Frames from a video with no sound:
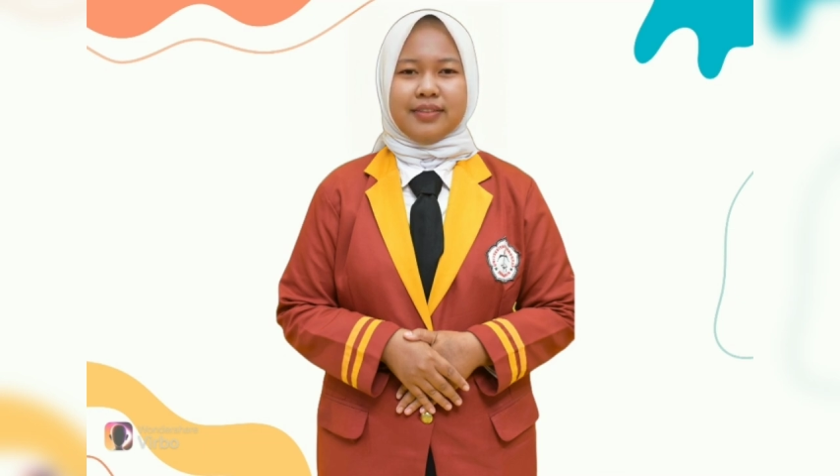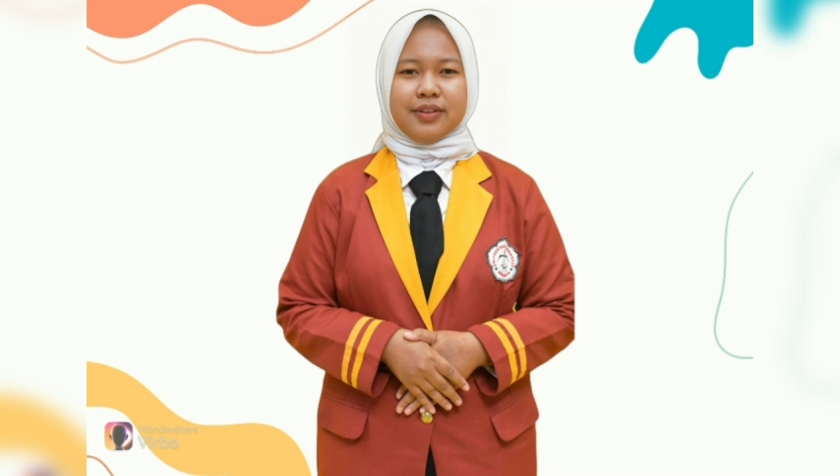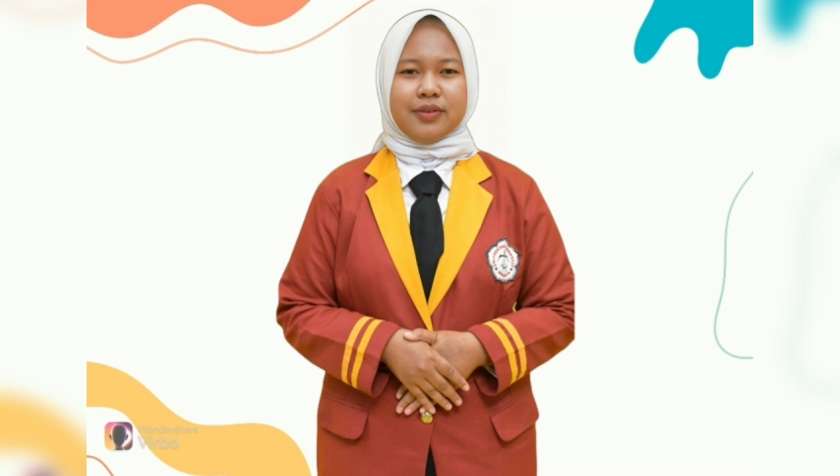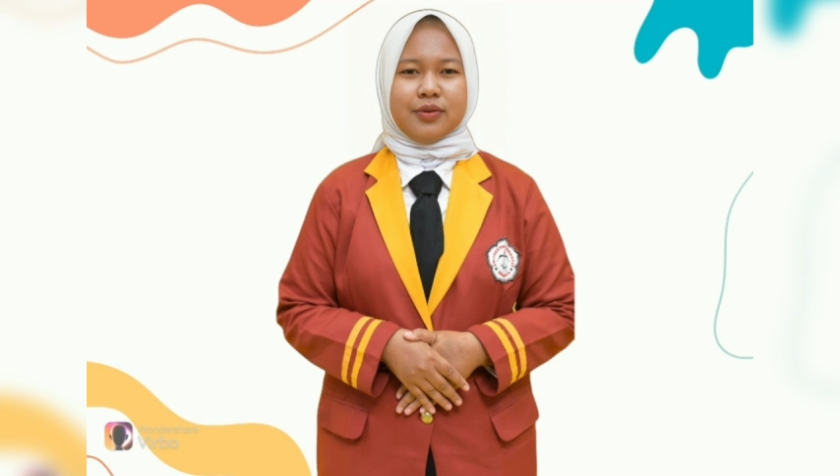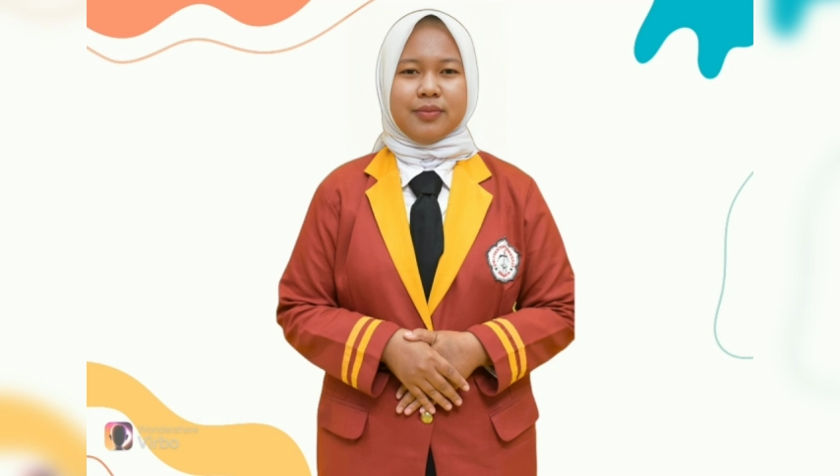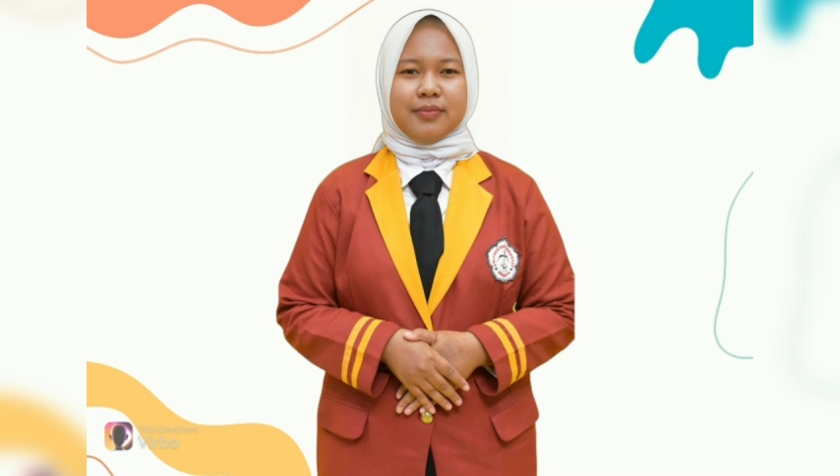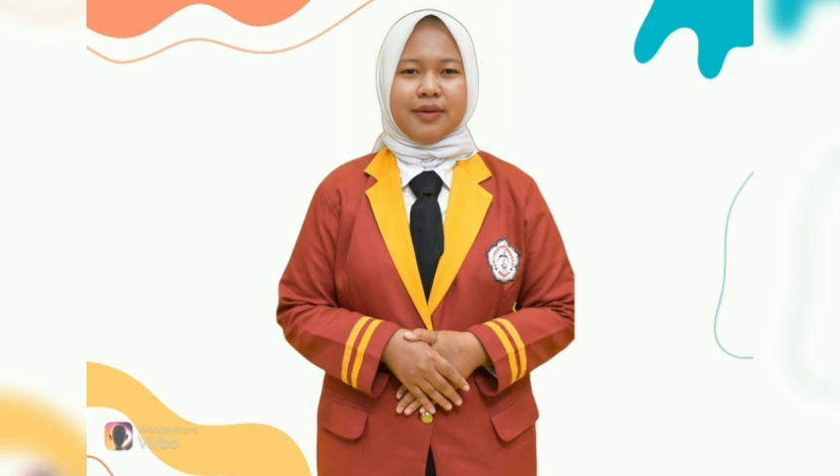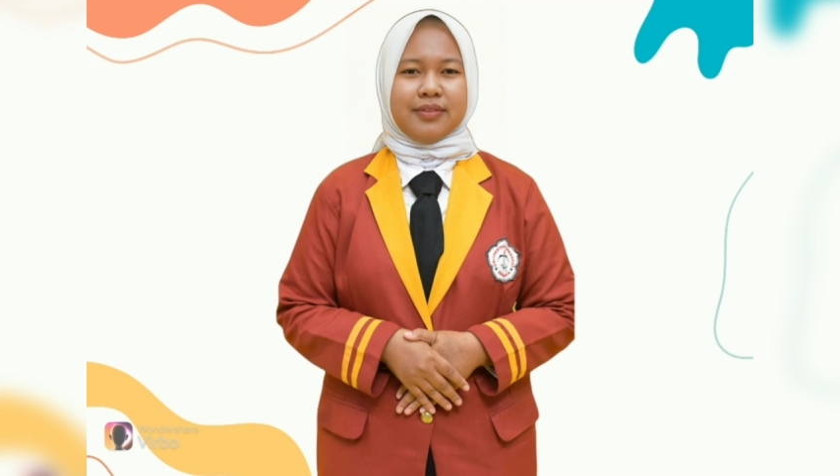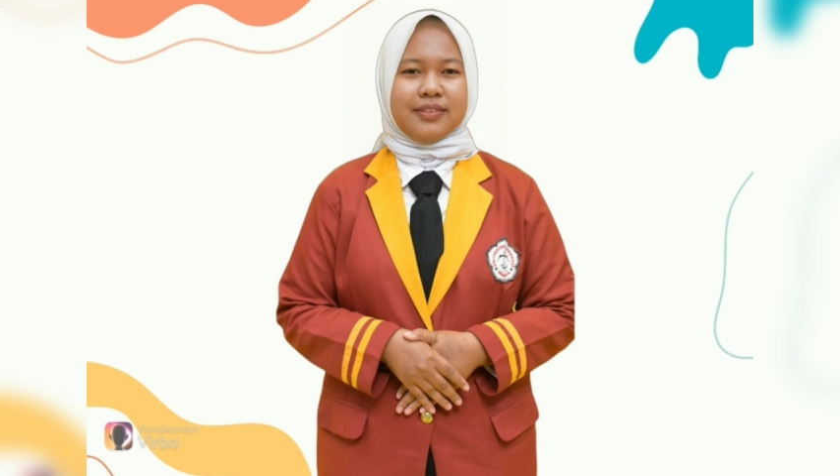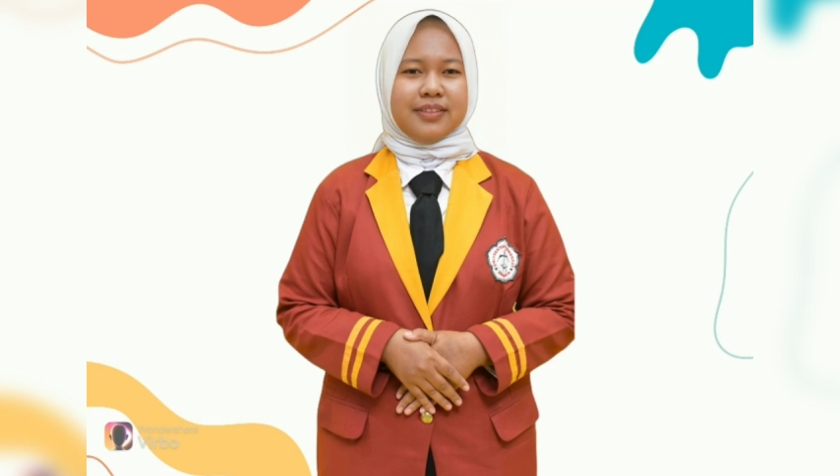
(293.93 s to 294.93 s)
their normal
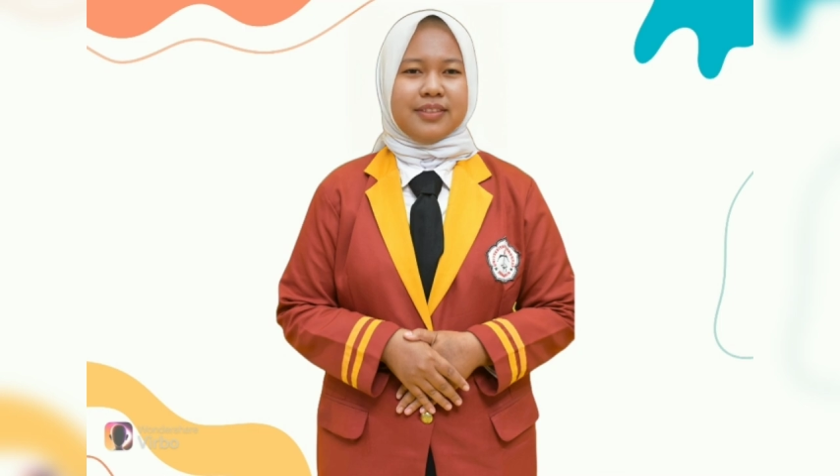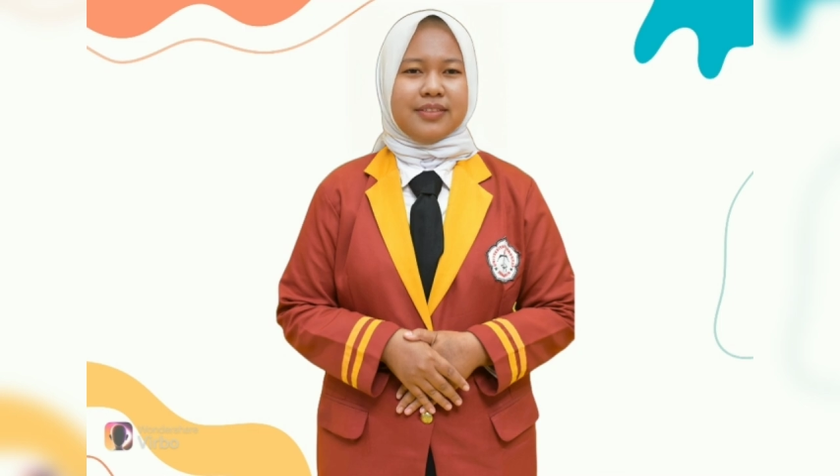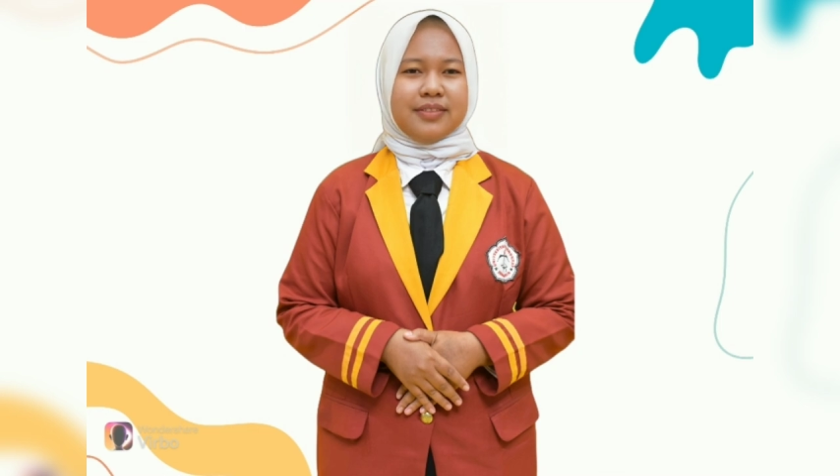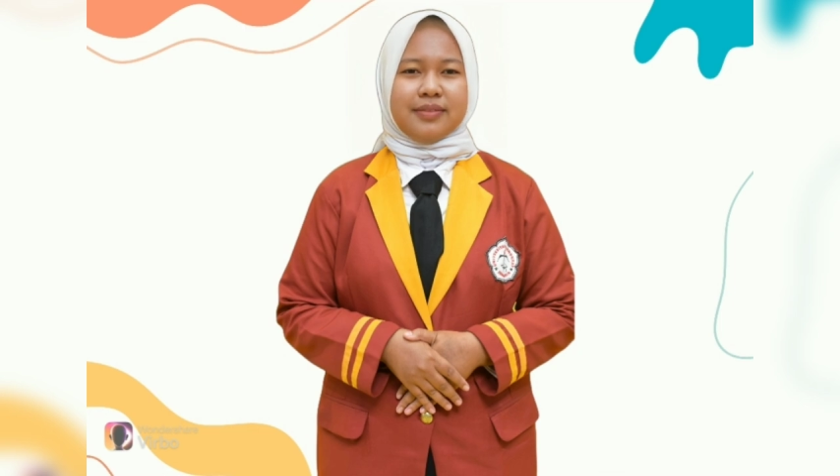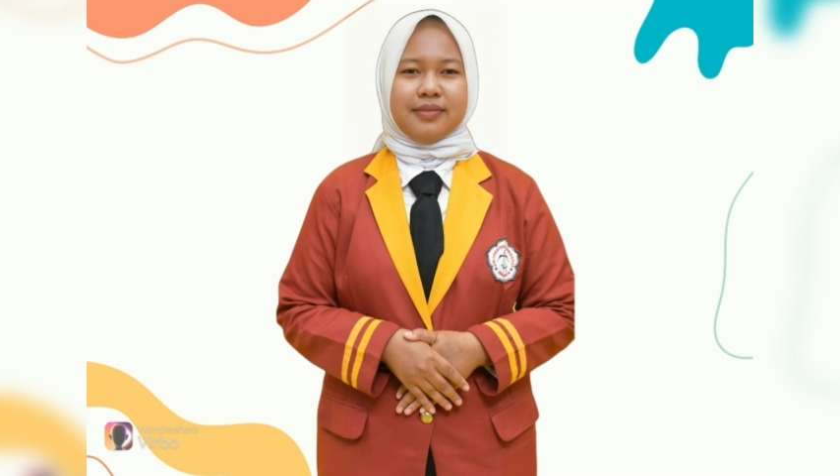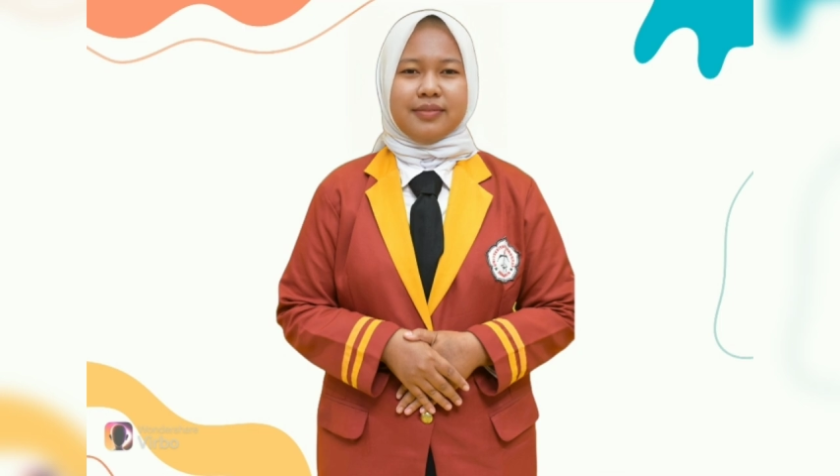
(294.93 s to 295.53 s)
balances,